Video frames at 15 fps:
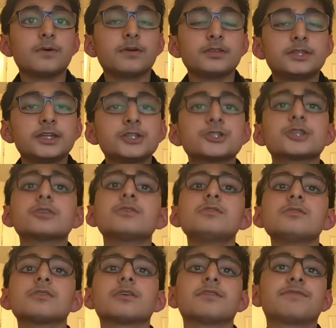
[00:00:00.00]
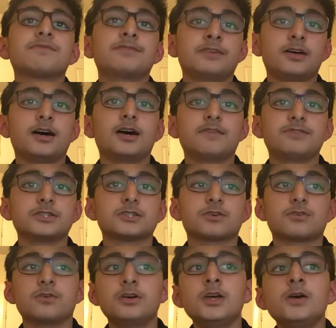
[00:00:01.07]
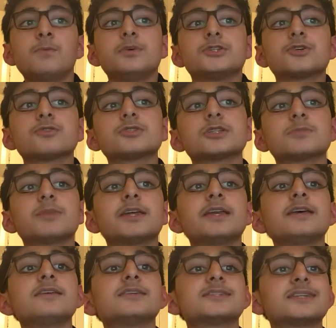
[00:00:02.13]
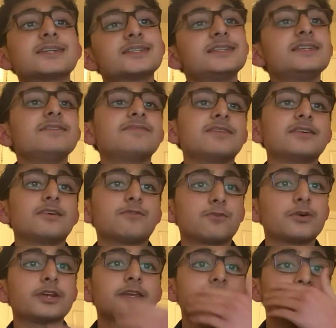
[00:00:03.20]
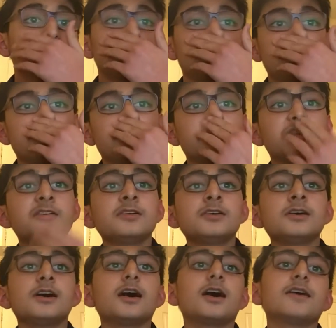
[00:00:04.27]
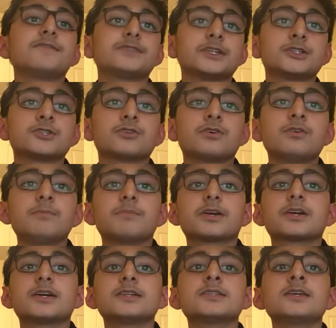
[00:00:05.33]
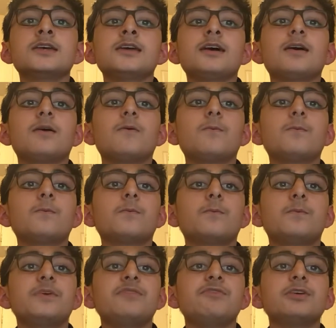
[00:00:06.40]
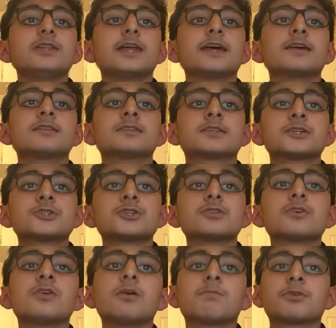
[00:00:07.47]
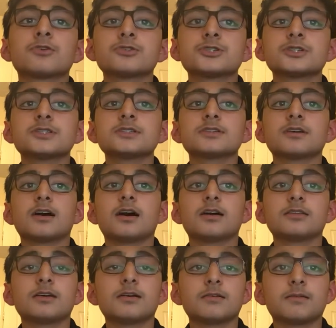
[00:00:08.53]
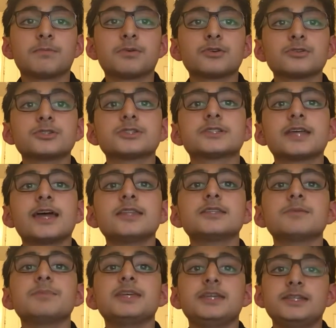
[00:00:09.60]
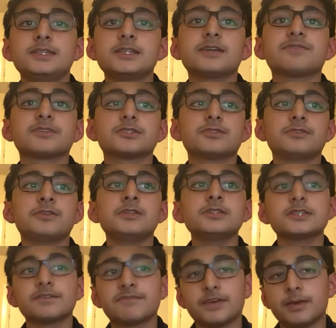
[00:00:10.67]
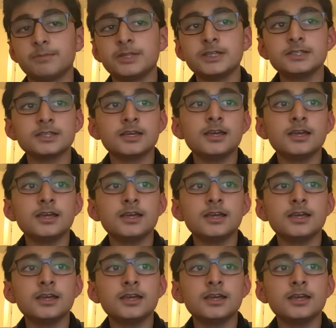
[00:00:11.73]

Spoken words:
digital or physical. We chose to split it 60-40 in the favor of digital because we feel like digital approaches tend to be easier for students and families.